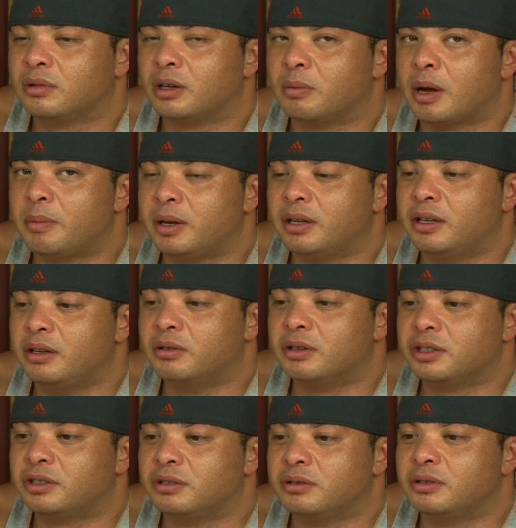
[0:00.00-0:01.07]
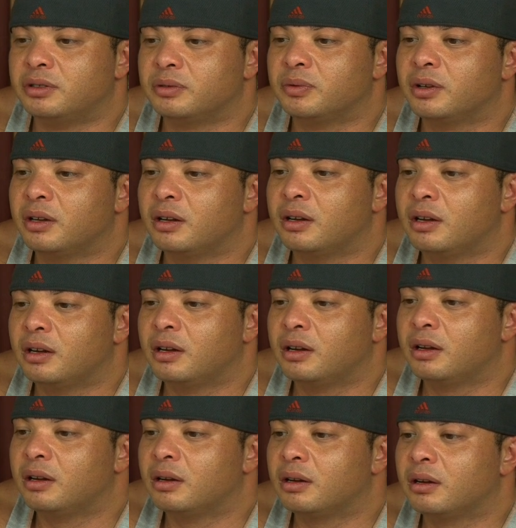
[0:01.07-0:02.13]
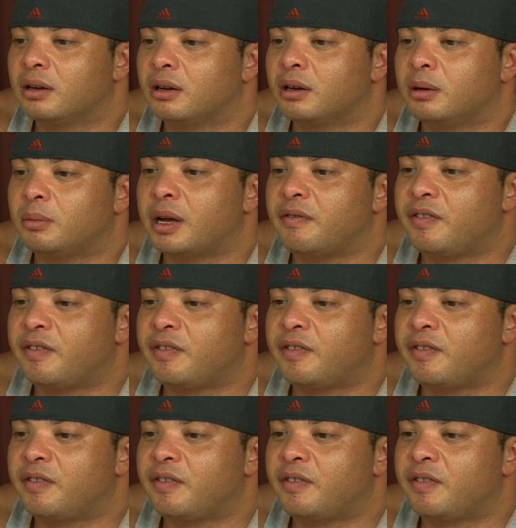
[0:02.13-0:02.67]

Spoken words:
there might be legal issues. My